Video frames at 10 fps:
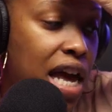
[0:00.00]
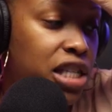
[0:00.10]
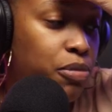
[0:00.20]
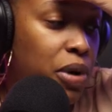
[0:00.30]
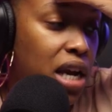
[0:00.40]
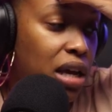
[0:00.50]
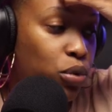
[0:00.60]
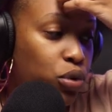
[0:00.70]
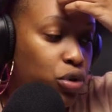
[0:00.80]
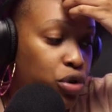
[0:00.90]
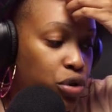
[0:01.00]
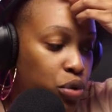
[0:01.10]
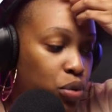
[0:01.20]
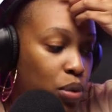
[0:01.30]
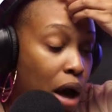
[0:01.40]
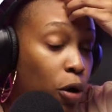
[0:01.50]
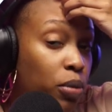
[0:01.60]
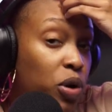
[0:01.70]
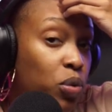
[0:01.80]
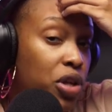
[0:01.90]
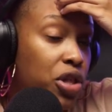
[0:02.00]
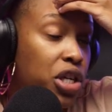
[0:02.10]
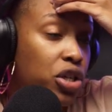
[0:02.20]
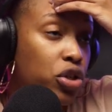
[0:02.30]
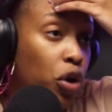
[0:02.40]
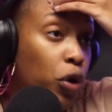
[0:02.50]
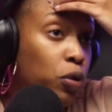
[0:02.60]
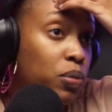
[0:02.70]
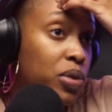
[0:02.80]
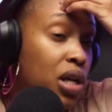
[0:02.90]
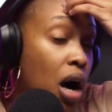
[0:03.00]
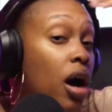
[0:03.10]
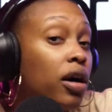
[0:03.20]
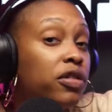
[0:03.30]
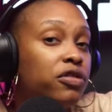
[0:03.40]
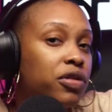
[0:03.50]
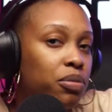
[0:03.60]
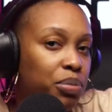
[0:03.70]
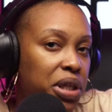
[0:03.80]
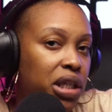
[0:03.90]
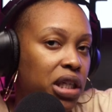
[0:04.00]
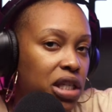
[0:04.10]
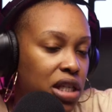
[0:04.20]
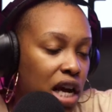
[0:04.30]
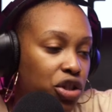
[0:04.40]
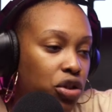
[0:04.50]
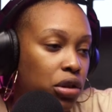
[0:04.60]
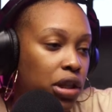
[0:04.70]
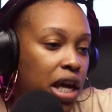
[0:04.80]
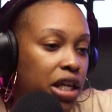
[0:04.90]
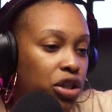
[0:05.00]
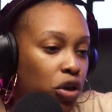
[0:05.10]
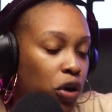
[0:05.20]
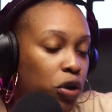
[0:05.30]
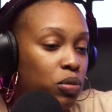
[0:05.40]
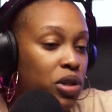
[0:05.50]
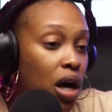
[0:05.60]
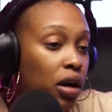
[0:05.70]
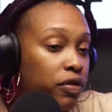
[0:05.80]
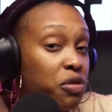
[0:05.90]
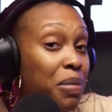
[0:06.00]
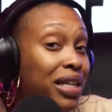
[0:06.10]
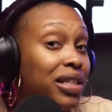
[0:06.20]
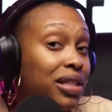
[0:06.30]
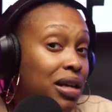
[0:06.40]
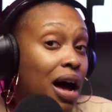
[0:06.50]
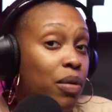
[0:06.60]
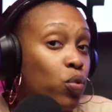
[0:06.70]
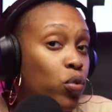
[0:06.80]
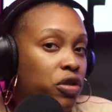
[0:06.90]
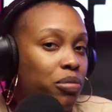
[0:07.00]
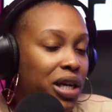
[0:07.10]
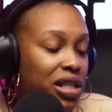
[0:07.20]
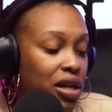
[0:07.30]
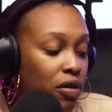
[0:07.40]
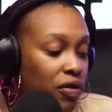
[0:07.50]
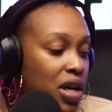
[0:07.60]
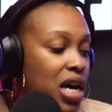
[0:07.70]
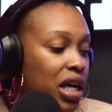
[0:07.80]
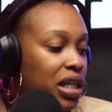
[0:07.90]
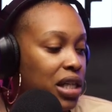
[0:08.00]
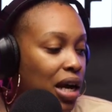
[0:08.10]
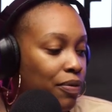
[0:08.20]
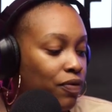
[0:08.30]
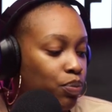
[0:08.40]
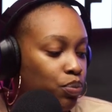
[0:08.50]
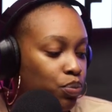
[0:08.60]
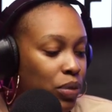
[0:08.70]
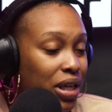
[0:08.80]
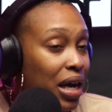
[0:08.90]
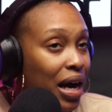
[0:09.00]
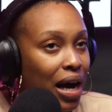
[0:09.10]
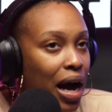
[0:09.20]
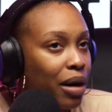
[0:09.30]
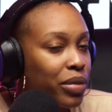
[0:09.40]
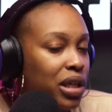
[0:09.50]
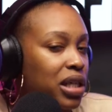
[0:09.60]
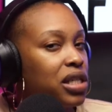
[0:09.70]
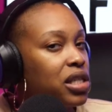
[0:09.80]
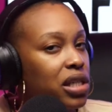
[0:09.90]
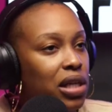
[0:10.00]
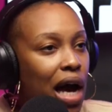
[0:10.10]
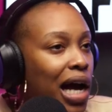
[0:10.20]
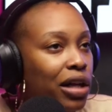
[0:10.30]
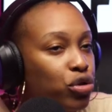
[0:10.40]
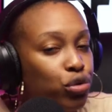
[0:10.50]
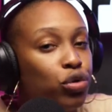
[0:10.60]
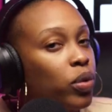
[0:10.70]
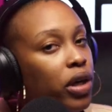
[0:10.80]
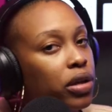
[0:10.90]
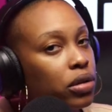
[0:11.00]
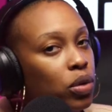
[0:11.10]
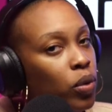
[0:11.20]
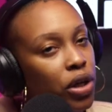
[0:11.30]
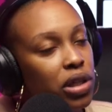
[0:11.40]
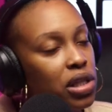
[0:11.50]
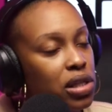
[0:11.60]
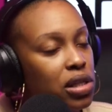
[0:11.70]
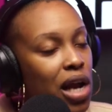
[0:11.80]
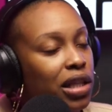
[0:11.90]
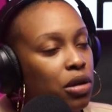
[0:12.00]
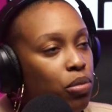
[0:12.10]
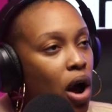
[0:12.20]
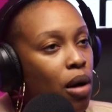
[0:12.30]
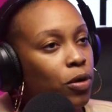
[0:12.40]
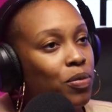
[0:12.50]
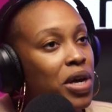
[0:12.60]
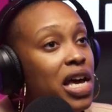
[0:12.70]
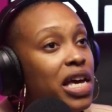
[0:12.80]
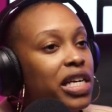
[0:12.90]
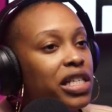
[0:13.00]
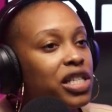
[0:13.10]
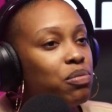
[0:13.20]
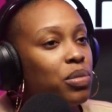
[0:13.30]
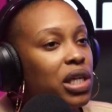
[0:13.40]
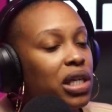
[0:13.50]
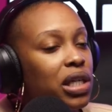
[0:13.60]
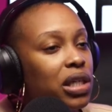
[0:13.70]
been able to help me with in terms of being intentional and in terms of spending time with myself, because I'm easy. I'll do the work. The work is not the problem. It's me